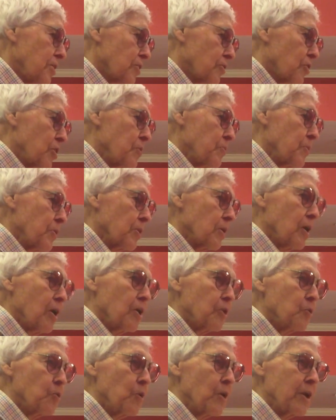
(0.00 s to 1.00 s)
creeping
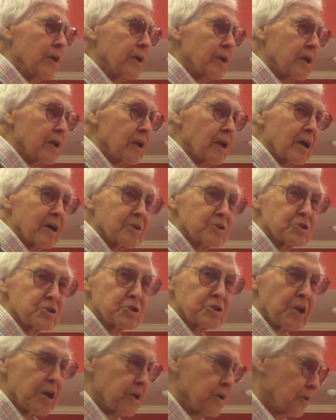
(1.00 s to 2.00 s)
unwillingly like
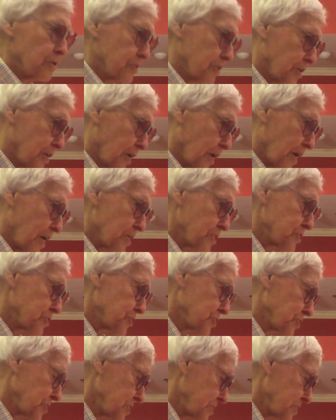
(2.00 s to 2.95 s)
snail to class.